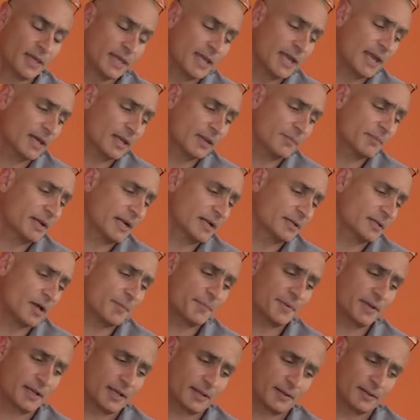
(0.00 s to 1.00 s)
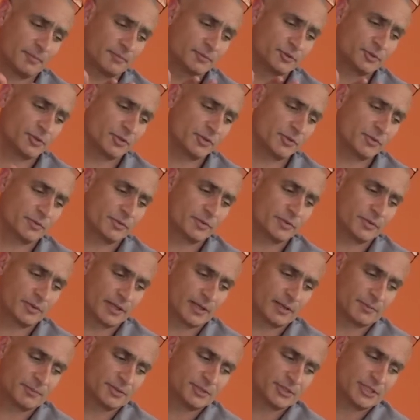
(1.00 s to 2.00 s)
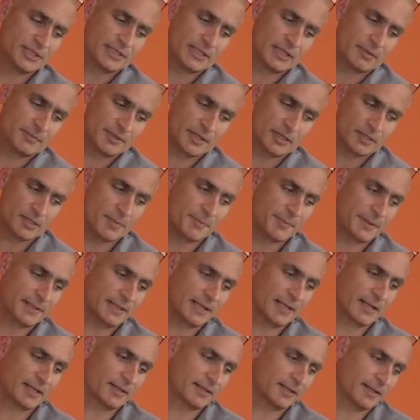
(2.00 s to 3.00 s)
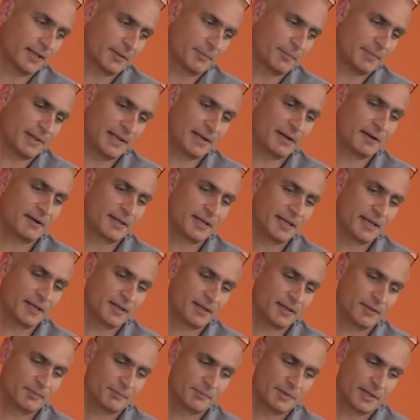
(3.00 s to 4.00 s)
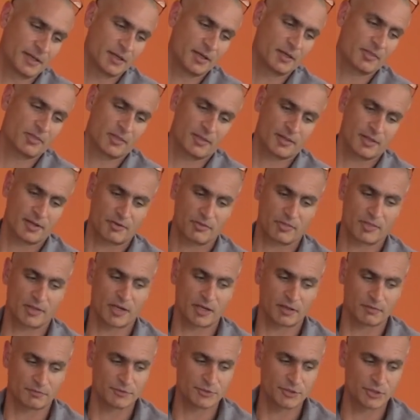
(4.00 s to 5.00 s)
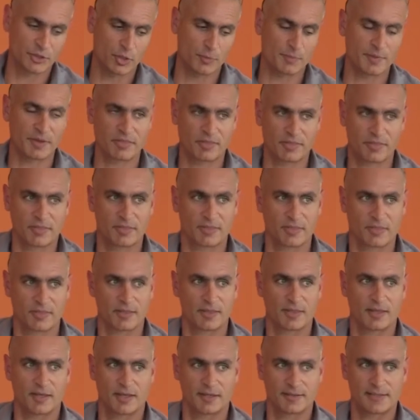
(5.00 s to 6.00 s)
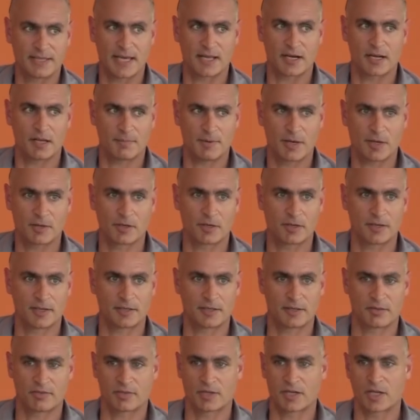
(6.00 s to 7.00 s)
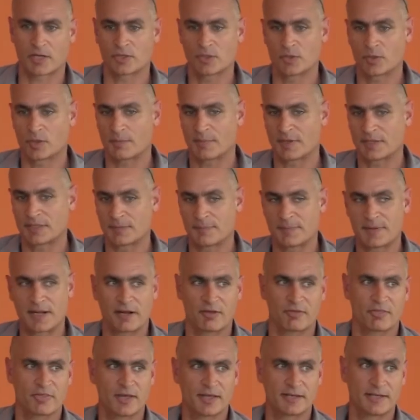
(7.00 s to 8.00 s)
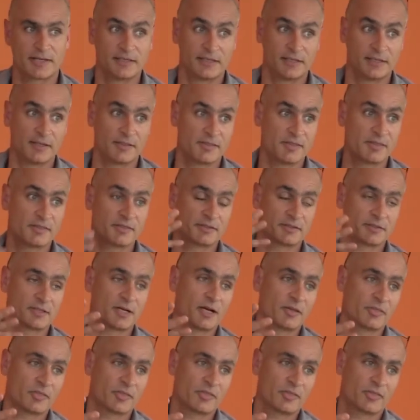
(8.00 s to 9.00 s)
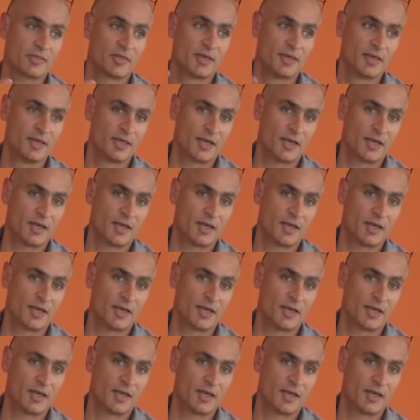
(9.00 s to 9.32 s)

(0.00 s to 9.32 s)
Yeah, and I mean, our topic, and I'm sure you can appreciate that, but a topic like malaria, because there's a lot of genomics data about it, and there's a lot known about the parasite and the disease it causes.